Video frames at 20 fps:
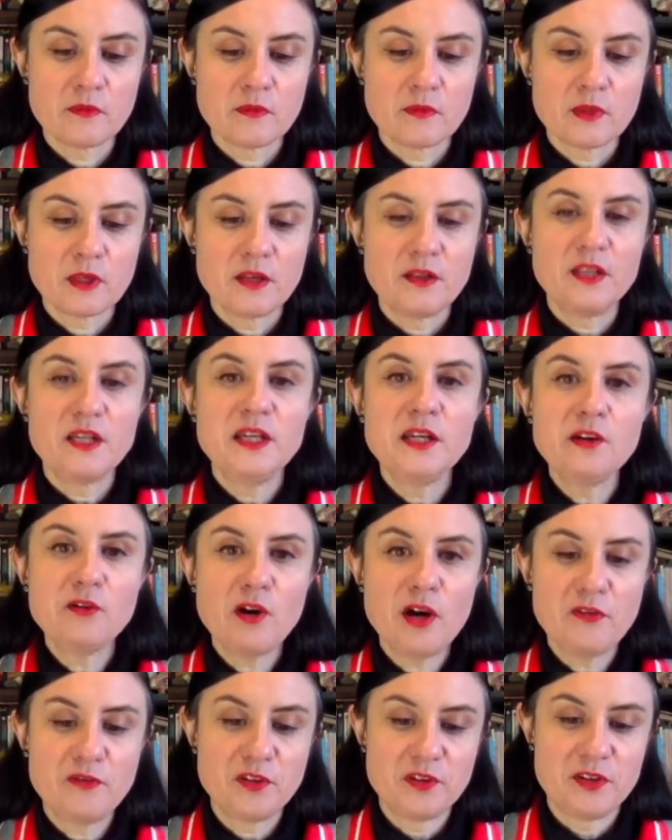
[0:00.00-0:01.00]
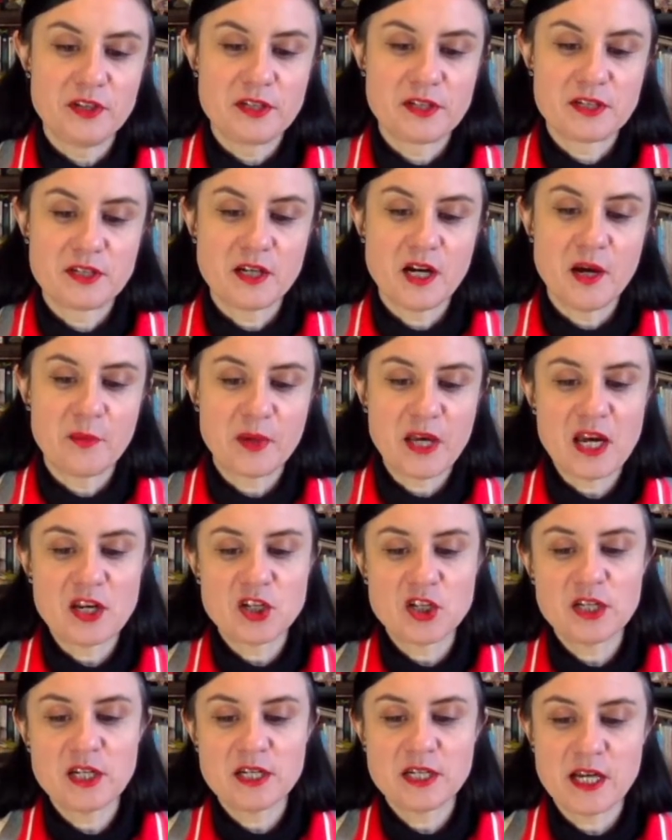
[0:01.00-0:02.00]
The year after this, I'm catching
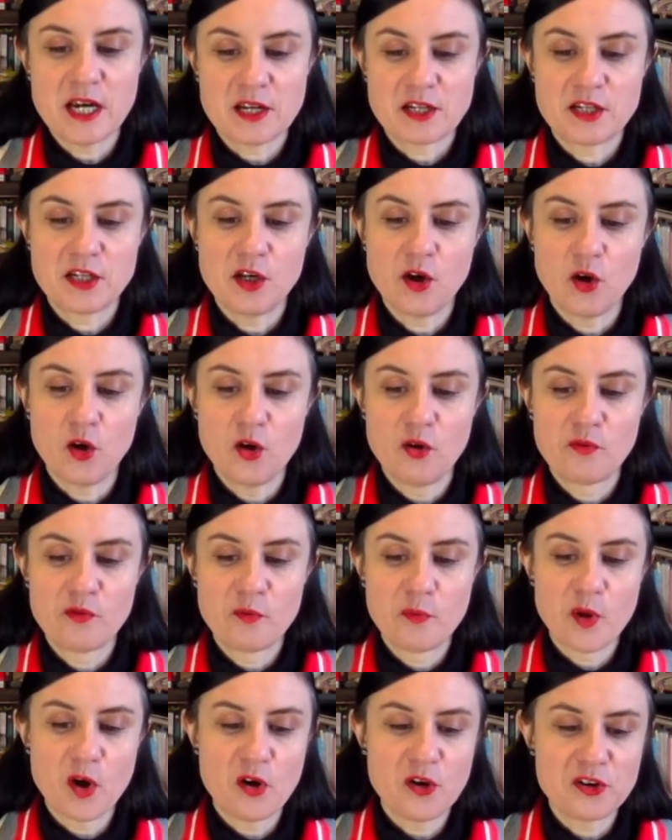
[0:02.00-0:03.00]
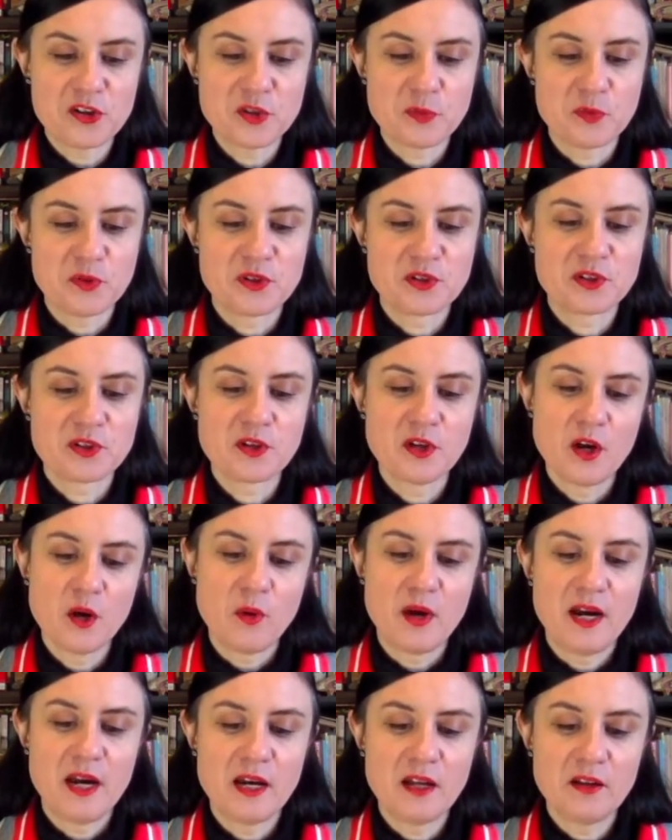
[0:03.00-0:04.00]
a taxi home from the hospice where
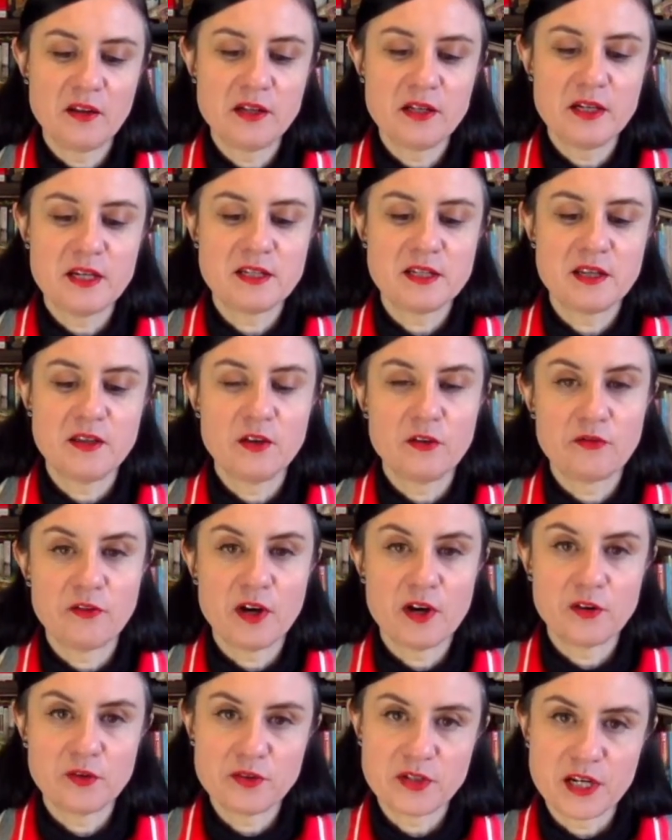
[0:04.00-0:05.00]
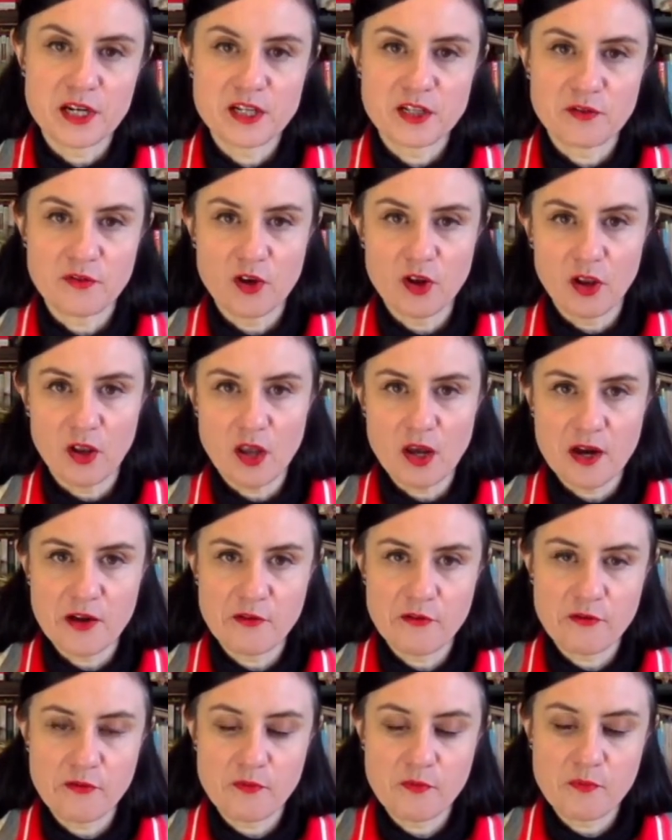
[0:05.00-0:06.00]
Helen is in the final days of her life.
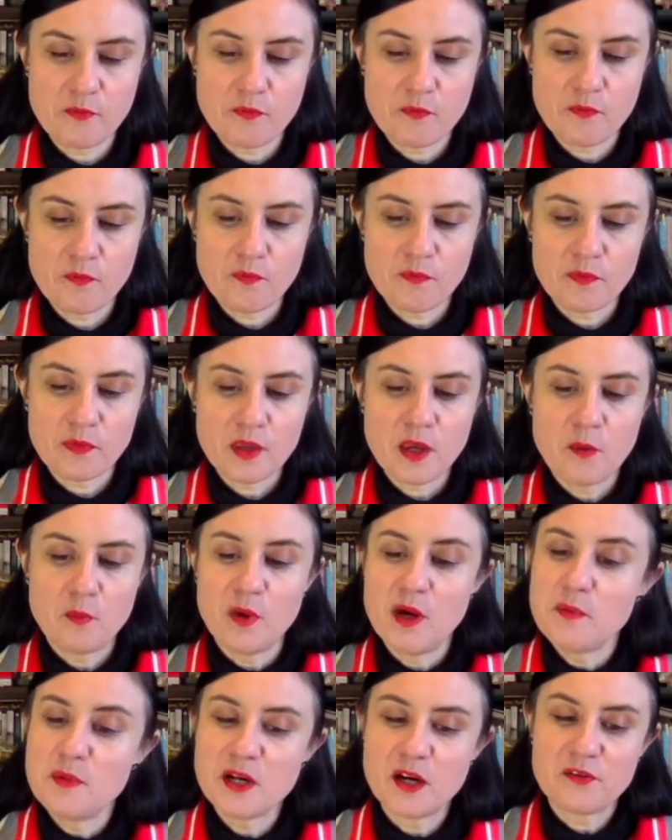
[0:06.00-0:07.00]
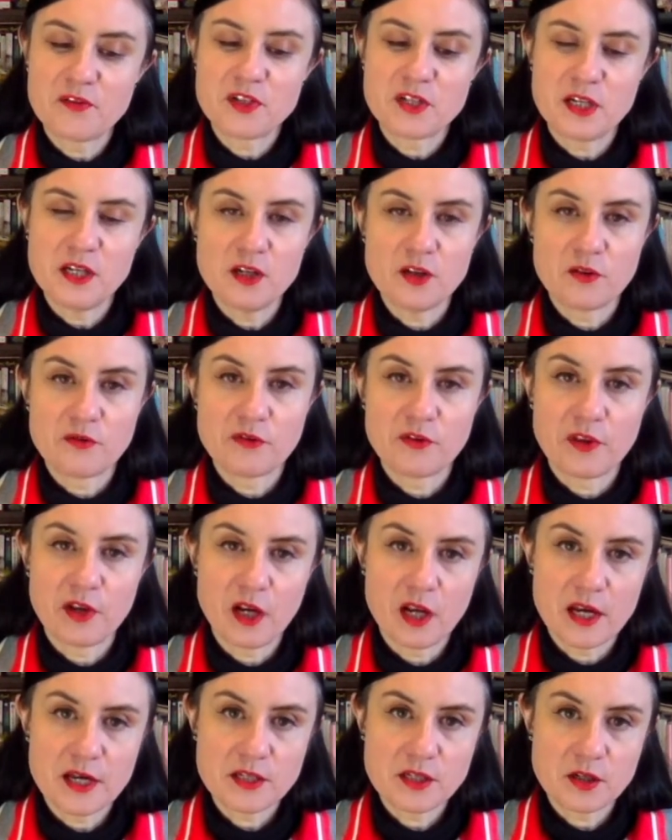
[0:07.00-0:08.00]
Maybe I've seen her for the
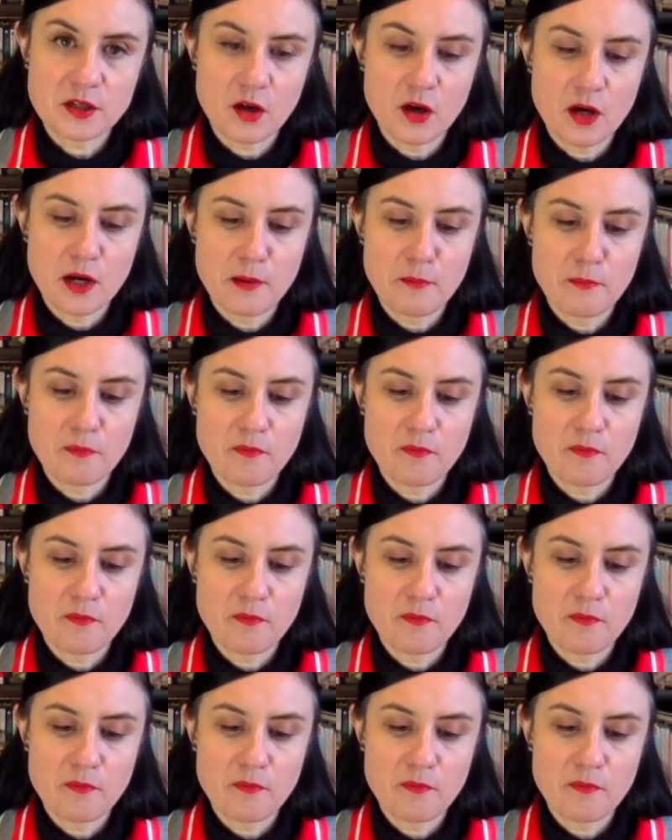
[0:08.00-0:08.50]
last time.